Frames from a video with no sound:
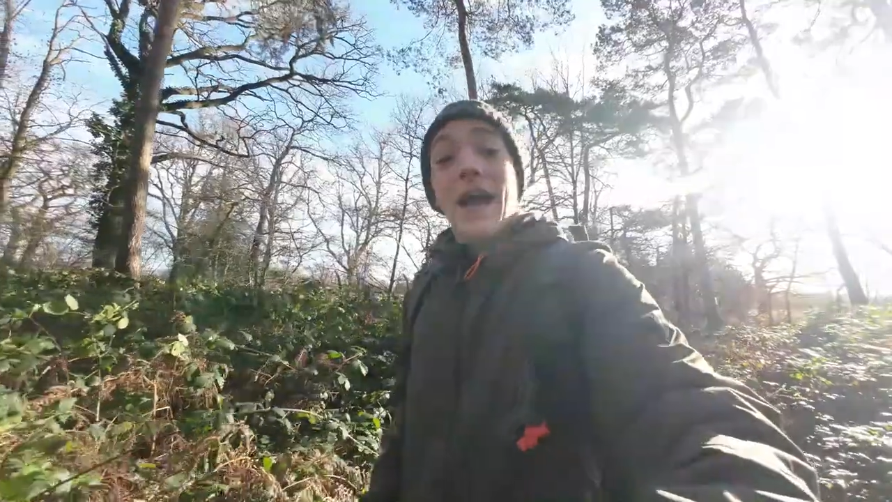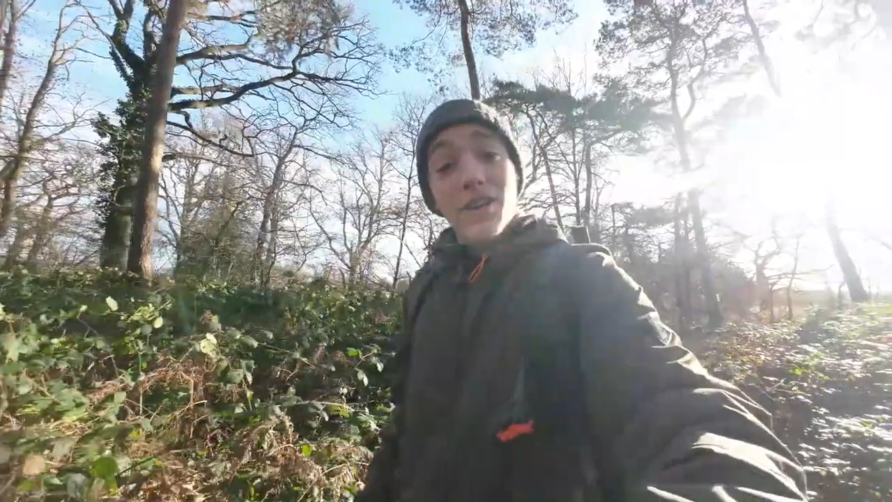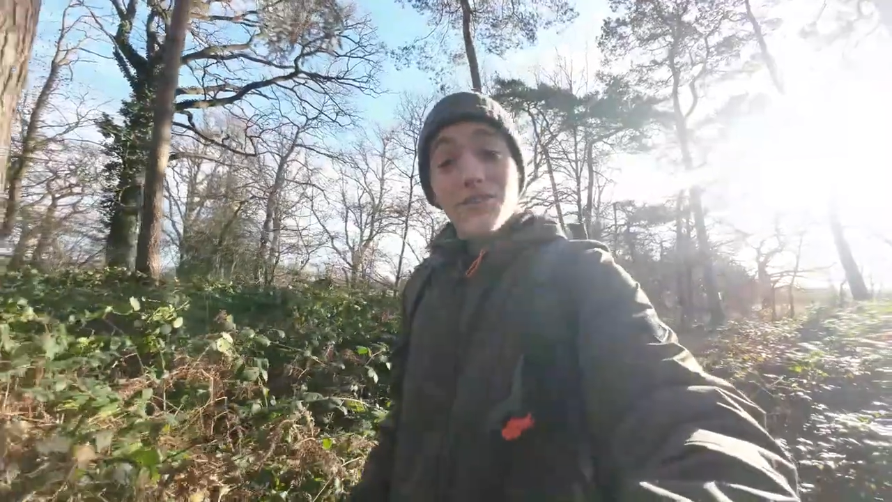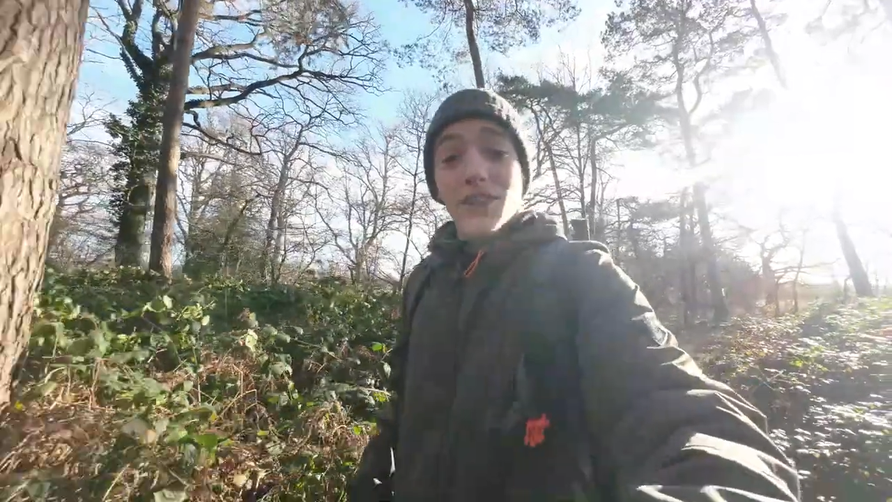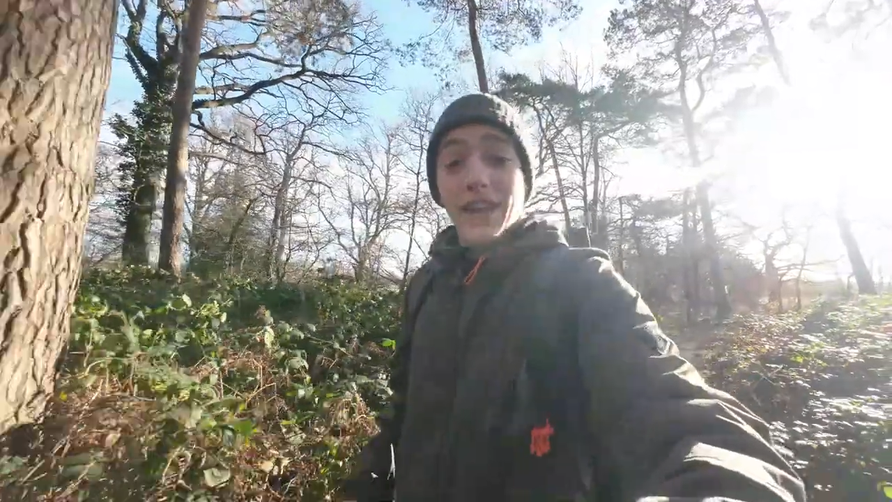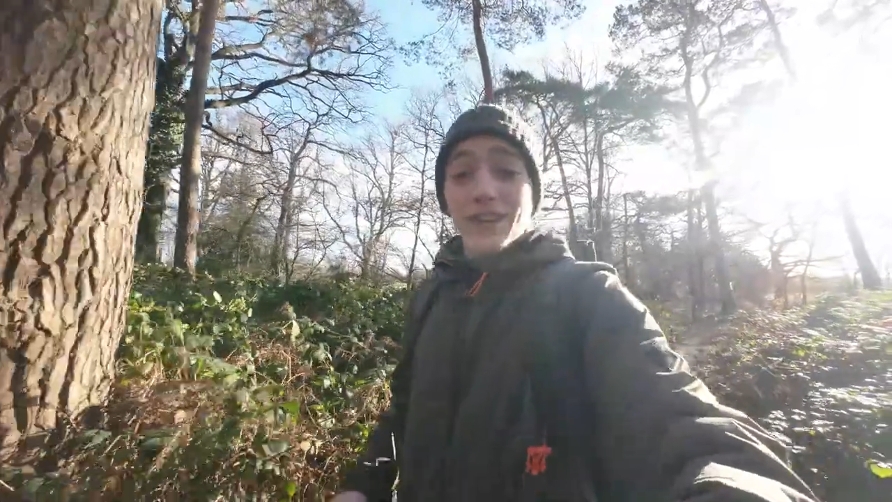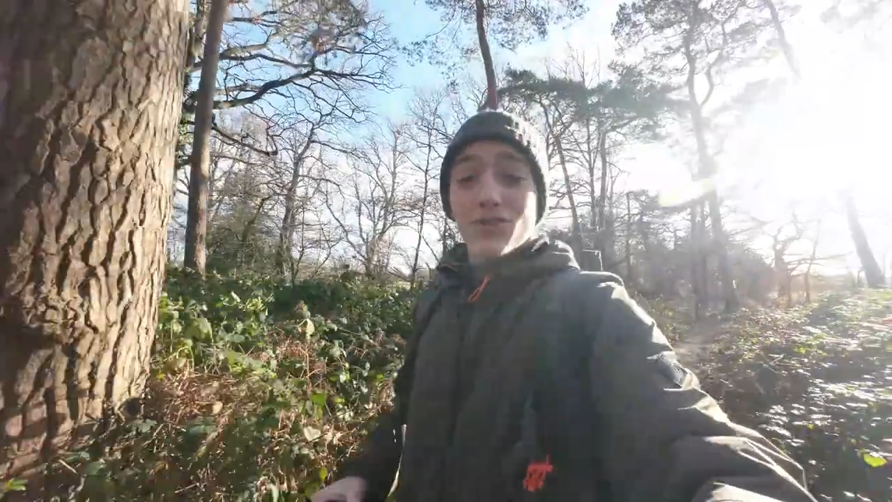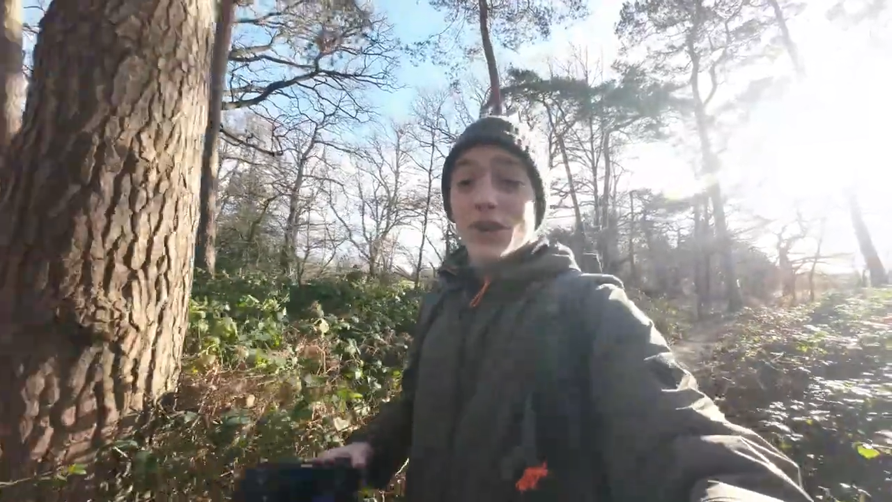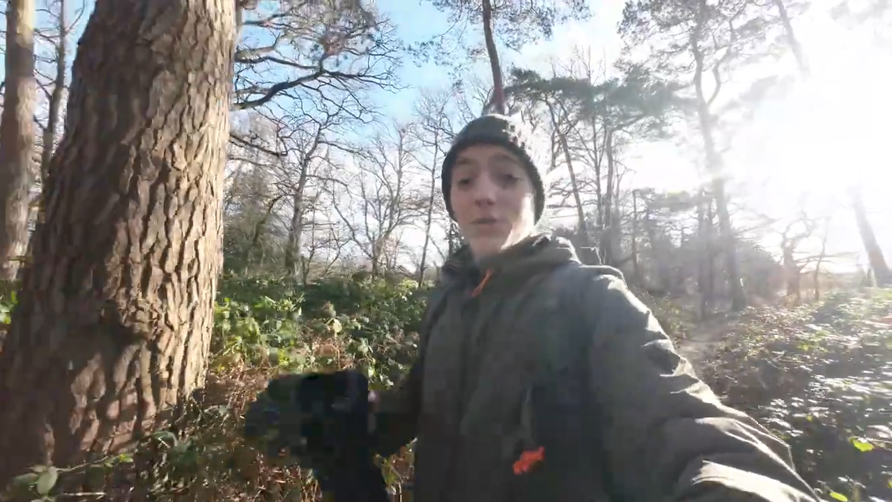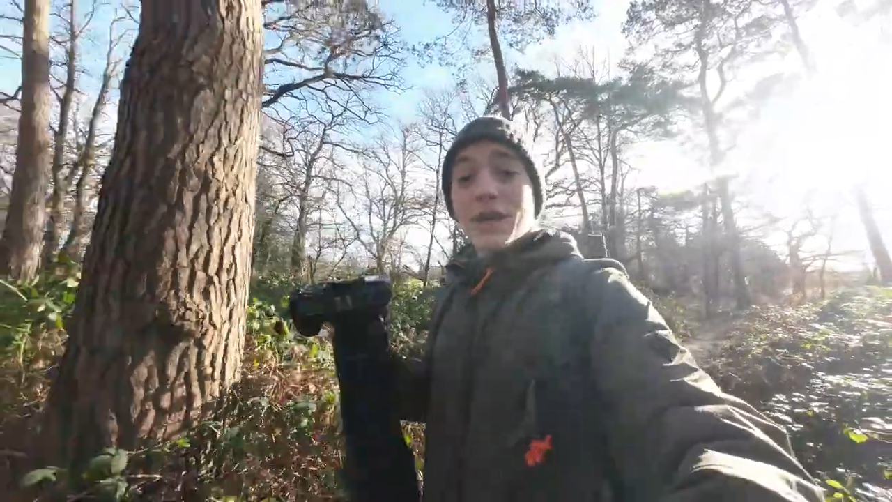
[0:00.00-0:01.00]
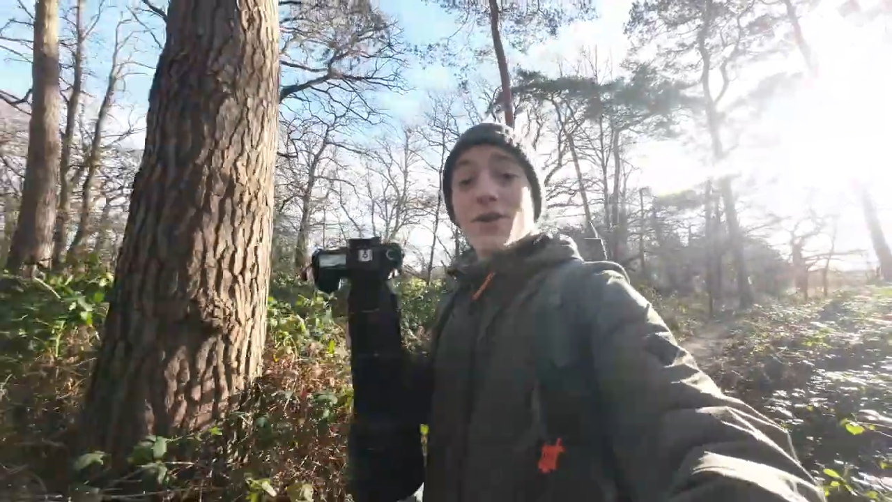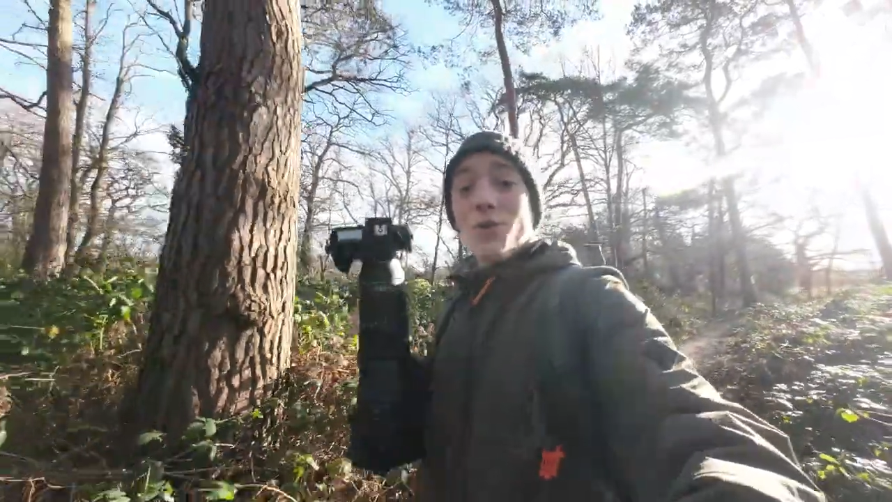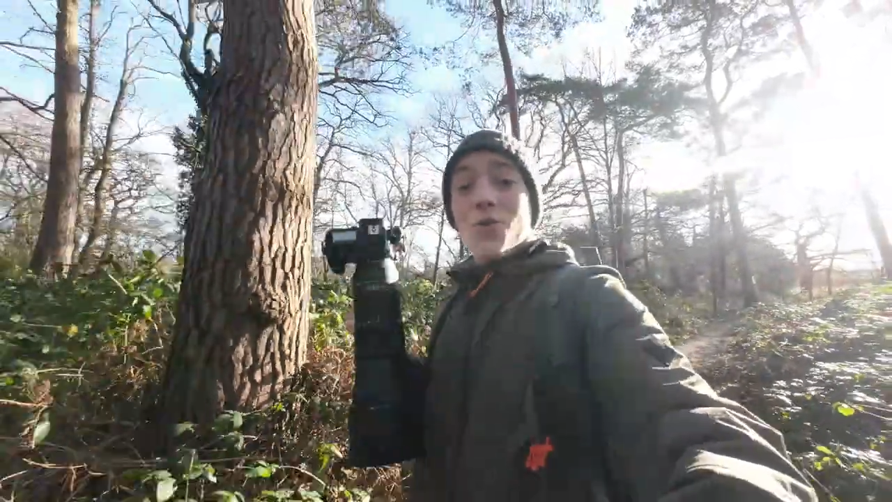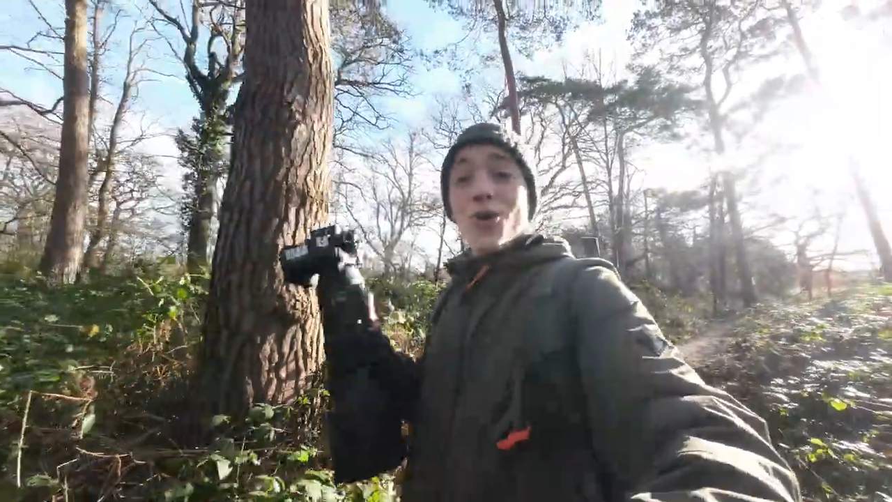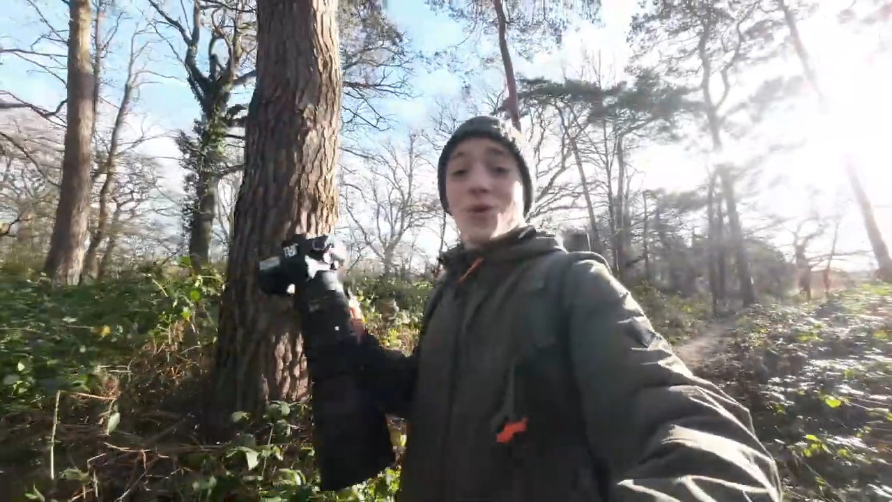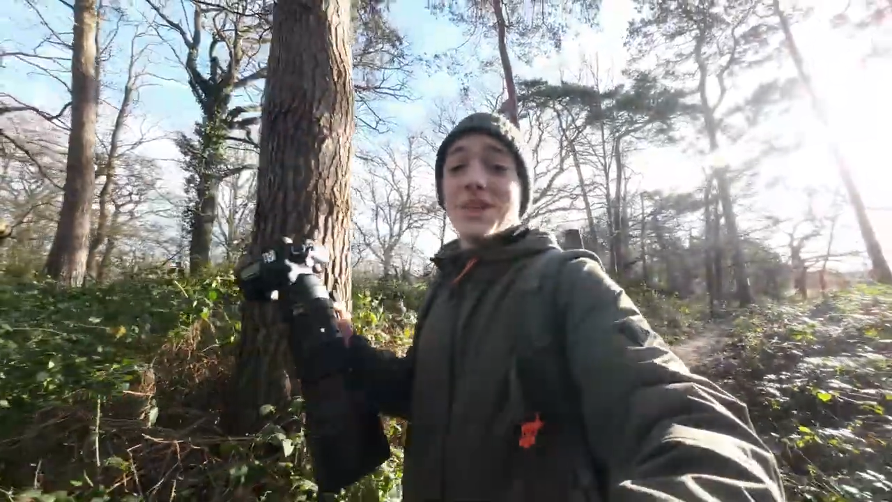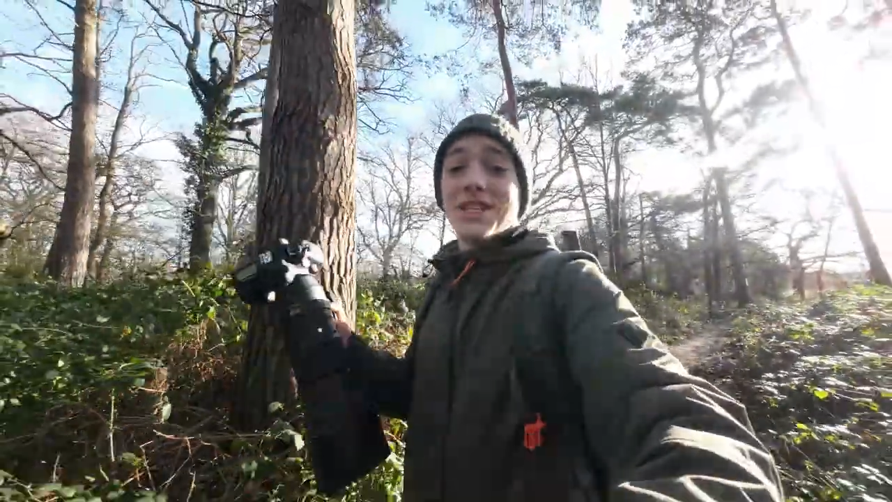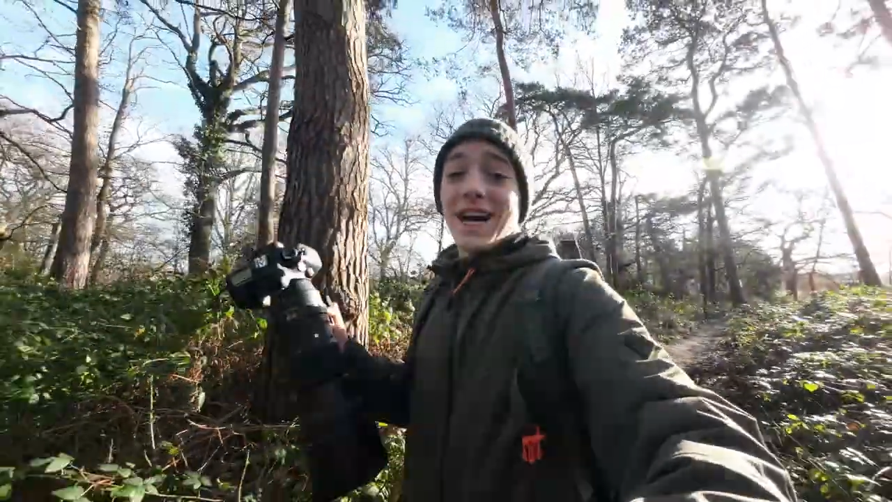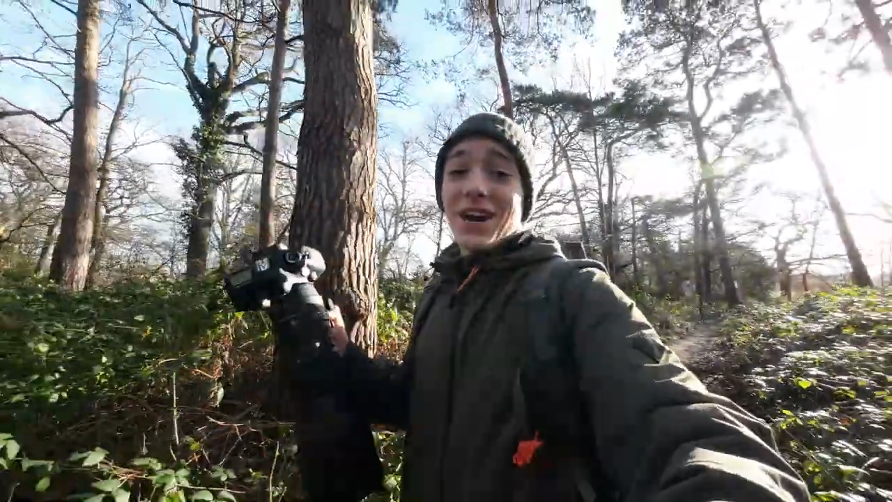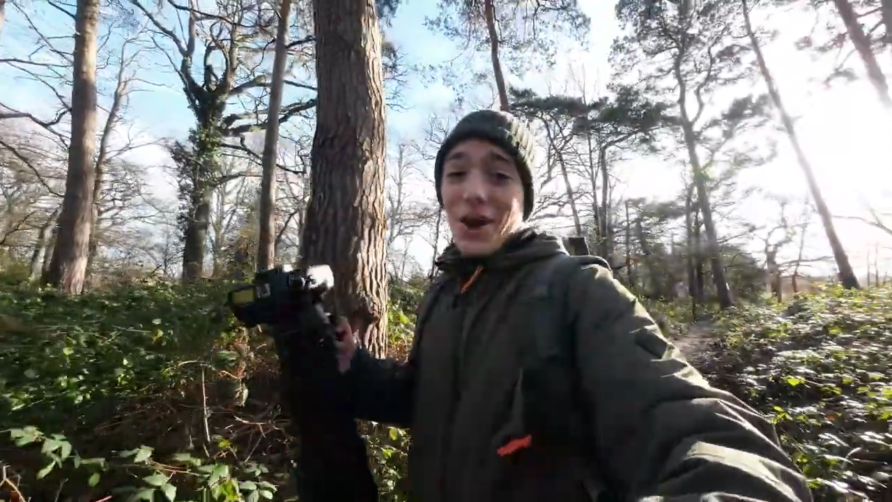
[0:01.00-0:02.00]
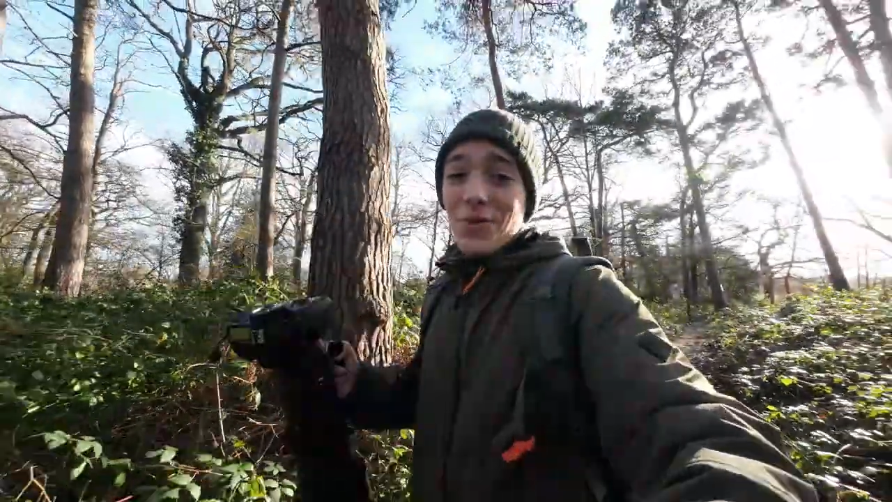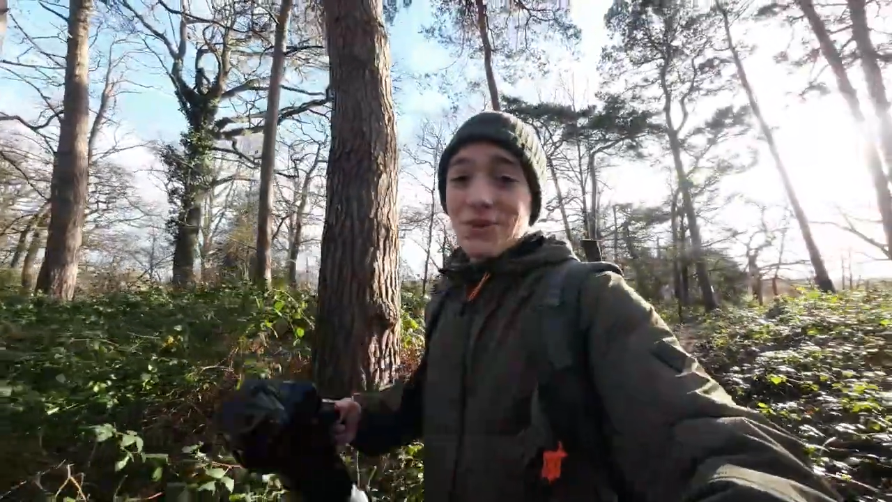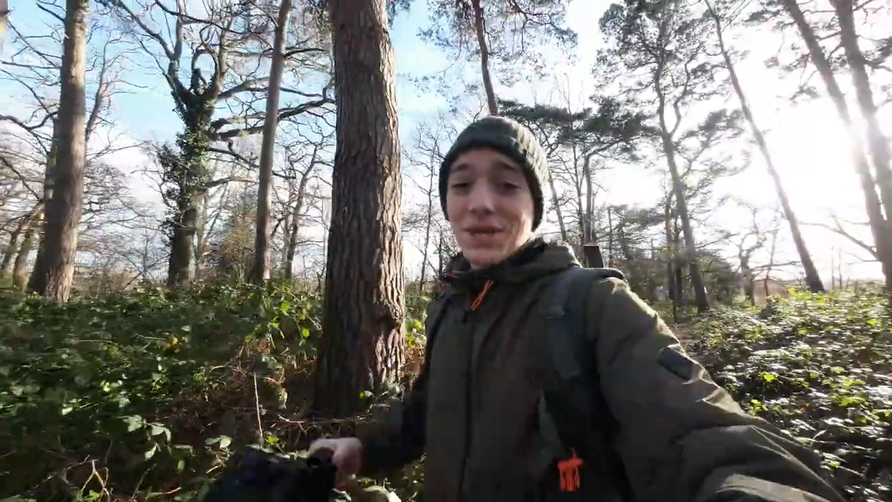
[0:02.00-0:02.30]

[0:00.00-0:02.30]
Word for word: And after that incredibly long walk we're done, I hope you